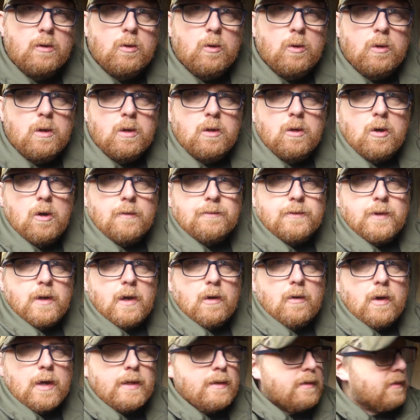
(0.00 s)
all off to the
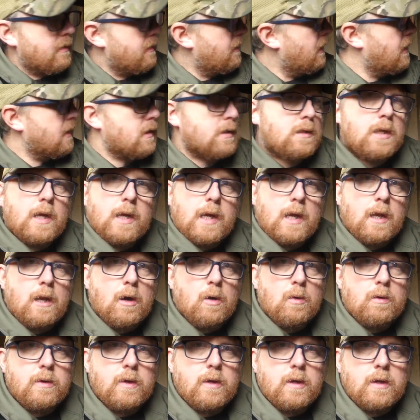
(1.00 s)
right and slightly
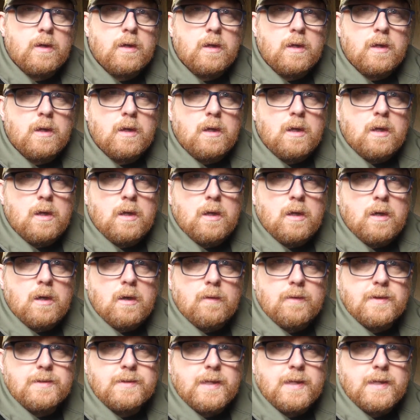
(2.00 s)
lower of the